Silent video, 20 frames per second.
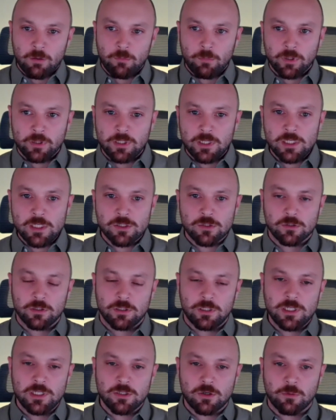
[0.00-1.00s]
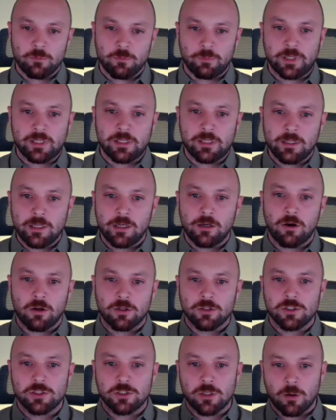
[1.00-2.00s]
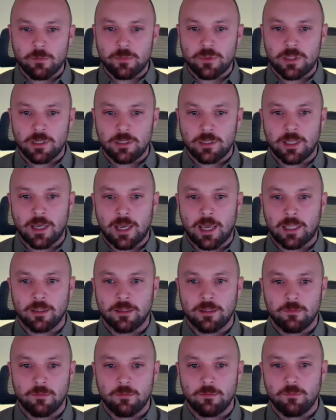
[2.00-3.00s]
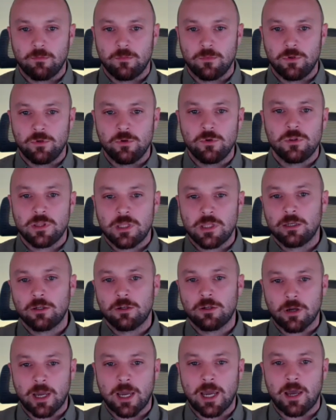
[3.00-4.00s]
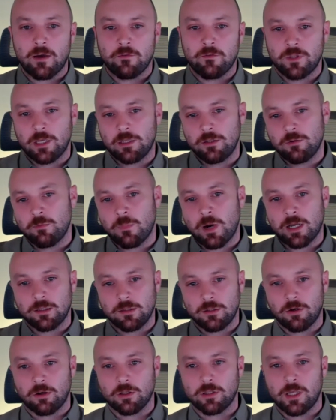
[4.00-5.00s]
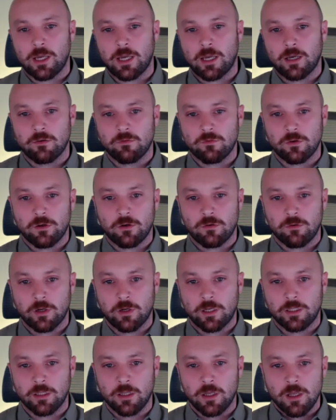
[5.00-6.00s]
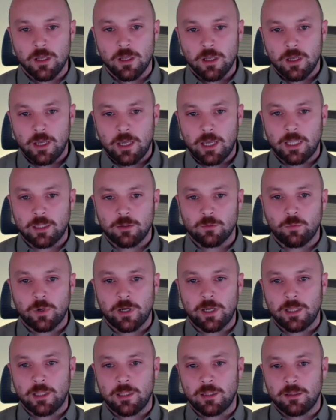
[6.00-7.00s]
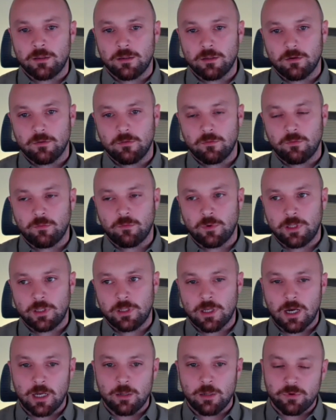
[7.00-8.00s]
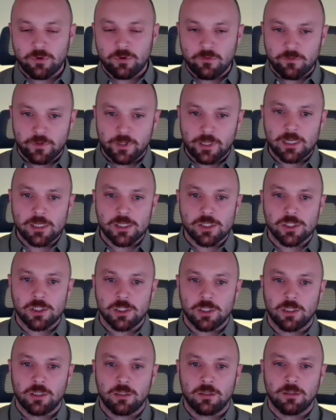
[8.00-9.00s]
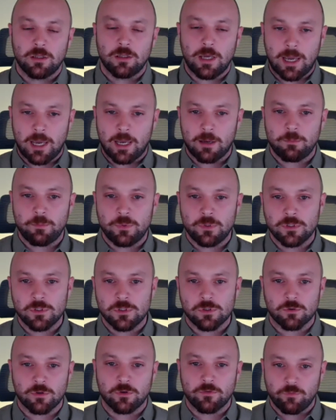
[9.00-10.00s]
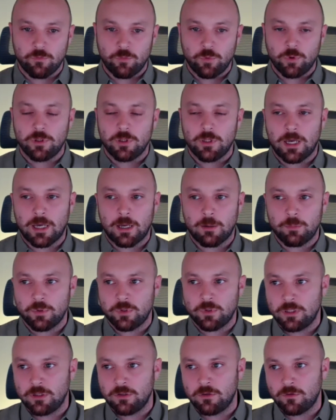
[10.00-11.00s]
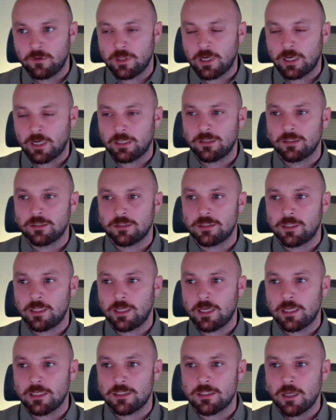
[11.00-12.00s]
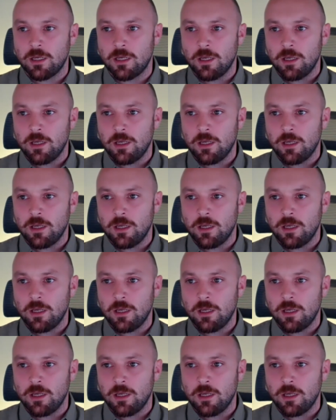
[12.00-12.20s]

But these are, these are building on something that you think you have that you might not have, right? And when, when hyperinflation happens, or if would happen in the United States,